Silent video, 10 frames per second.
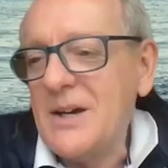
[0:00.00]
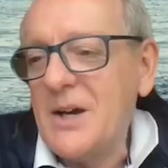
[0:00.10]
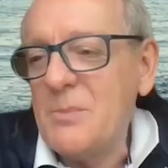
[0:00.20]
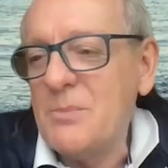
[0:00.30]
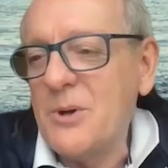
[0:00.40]

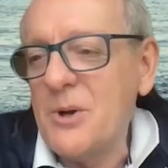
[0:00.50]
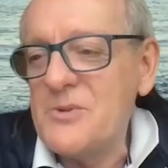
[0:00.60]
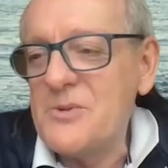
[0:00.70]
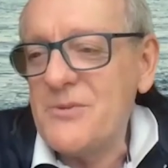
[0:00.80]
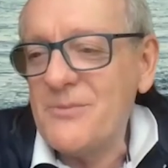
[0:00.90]

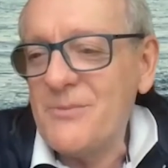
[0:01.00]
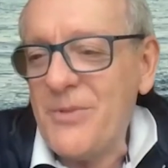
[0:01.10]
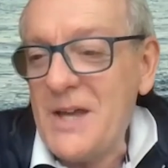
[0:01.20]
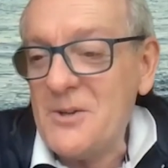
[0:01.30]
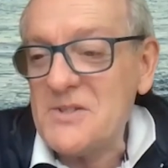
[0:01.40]
approach
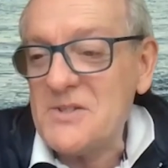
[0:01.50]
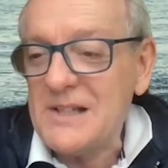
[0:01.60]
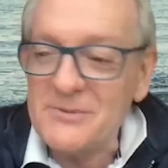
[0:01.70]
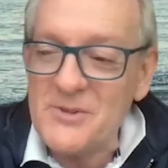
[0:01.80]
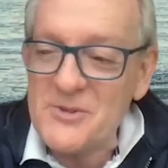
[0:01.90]
Thanos
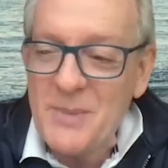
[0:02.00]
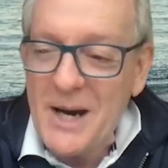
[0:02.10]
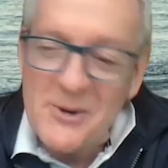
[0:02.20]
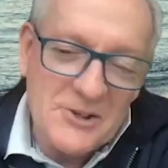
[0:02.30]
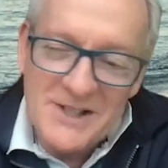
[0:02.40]
levels of
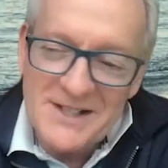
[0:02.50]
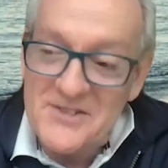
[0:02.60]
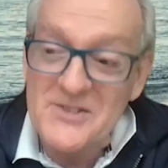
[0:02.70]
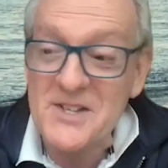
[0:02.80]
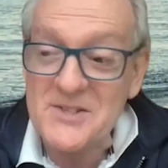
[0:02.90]
power, right,
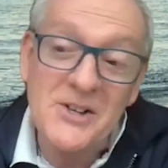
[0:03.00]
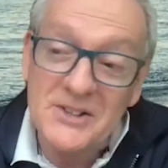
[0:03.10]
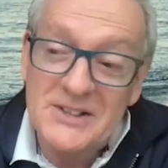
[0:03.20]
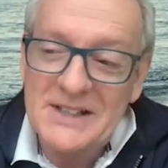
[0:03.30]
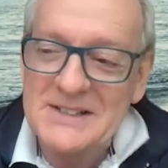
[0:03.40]
as they
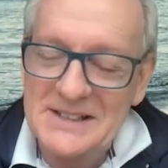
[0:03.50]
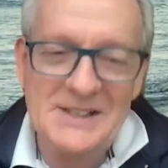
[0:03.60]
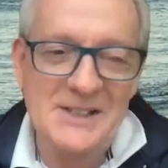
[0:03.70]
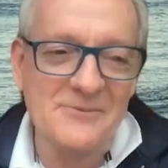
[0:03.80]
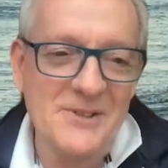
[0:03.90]
start collecting
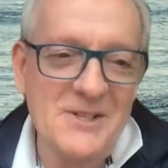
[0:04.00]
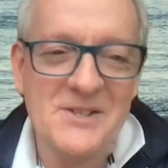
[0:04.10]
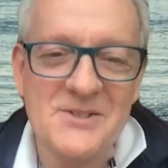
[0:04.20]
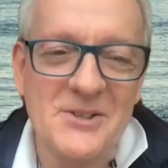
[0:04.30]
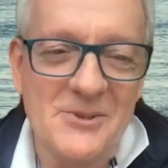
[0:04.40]
the Infinity
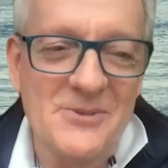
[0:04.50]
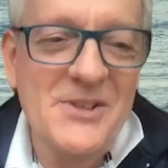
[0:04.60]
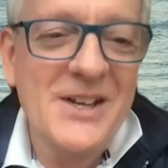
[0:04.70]
Stones,